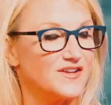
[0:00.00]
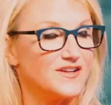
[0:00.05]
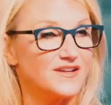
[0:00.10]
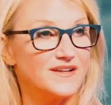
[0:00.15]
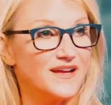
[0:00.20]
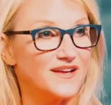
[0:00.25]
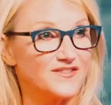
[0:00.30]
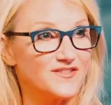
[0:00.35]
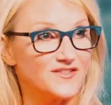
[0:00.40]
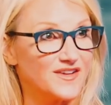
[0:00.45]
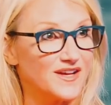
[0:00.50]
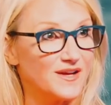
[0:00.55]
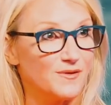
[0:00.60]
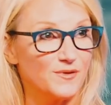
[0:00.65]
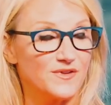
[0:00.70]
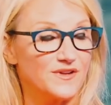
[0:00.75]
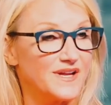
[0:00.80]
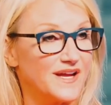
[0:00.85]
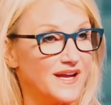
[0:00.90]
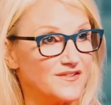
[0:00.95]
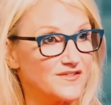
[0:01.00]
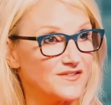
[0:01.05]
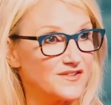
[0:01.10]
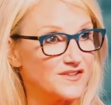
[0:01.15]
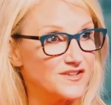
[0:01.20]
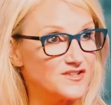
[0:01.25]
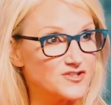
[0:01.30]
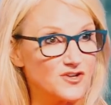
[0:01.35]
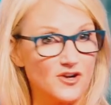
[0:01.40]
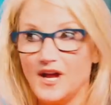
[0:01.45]
He didn't hesitate with the NASA
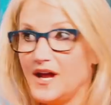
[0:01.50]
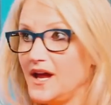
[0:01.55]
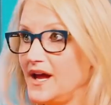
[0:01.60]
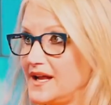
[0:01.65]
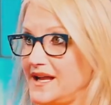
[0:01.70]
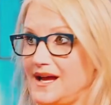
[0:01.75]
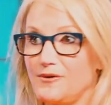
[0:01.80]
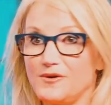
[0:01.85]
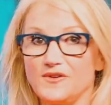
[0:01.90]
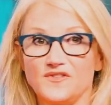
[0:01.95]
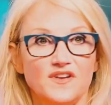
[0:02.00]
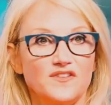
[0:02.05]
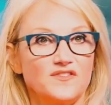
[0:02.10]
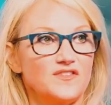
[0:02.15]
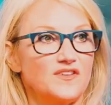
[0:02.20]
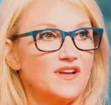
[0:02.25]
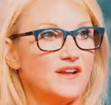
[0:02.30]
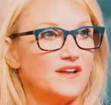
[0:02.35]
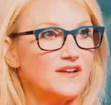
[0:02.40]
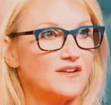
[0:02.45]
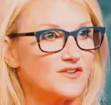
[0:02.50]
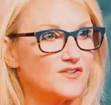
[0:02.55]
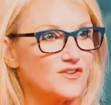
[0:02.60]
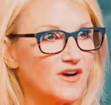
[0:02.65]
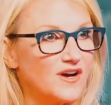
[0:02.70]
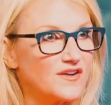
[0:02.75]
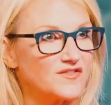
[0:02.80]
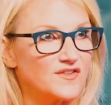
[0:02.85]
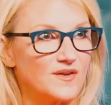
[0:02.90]
T-shirt. Now he's hesitating to talk.